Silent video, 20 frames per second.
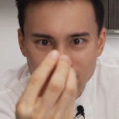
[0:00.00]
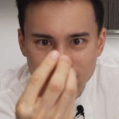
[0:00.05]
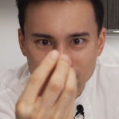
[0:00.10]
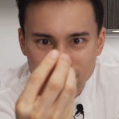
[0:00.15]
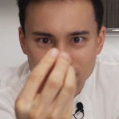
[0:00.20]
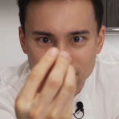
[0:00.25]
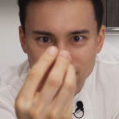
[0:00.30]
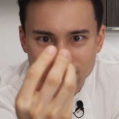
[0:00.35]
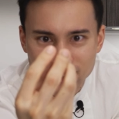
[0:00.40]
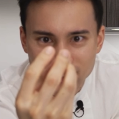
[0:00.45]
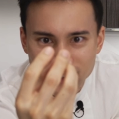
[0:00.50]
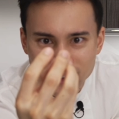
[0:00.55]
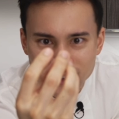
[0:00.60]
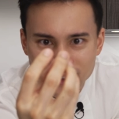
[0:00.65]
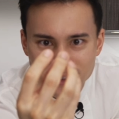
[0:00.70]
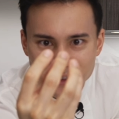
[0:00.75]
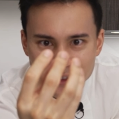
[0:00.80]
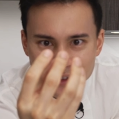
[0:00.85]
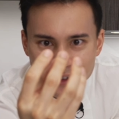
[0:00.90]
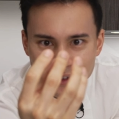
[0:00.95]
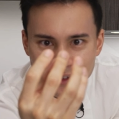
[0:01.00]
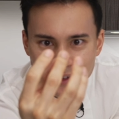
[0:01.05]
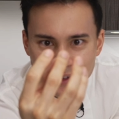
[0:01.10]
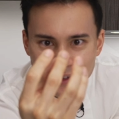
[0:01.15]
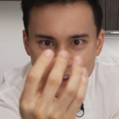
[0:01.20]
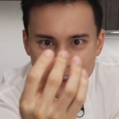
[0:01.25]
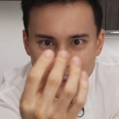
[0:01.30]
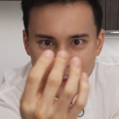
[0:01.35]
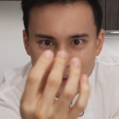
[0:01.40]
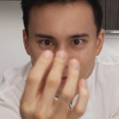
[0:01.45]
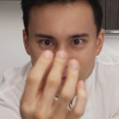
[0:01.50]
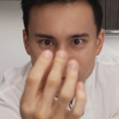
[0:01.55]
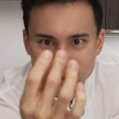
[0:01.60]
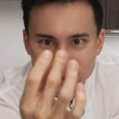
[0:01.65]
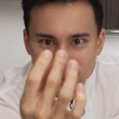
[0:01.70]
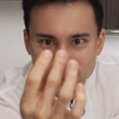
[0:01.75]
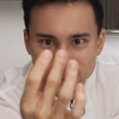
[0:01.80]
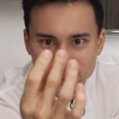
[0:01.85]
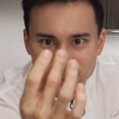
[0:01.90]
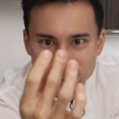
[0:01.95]
I think it's just like
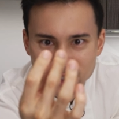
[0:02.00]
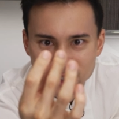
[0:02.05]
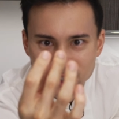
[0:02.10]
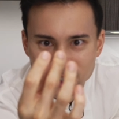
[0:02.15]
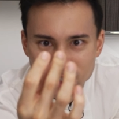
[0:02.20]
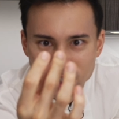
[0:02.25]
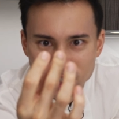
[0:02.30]
really